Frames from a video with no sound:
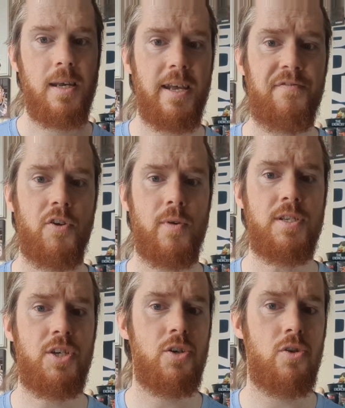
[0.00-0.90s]
if you're
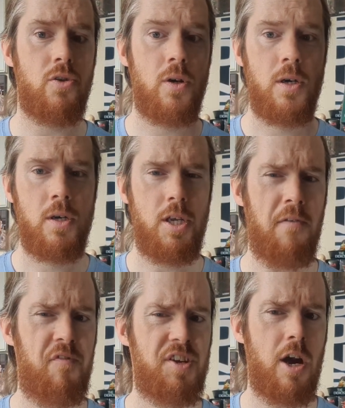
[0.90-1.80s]
into your
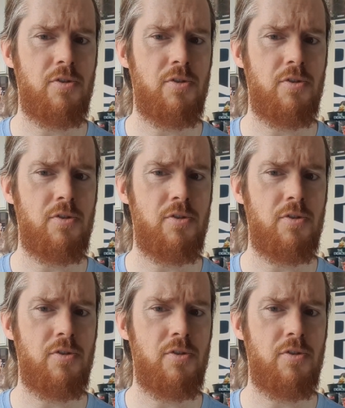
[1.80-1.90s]
video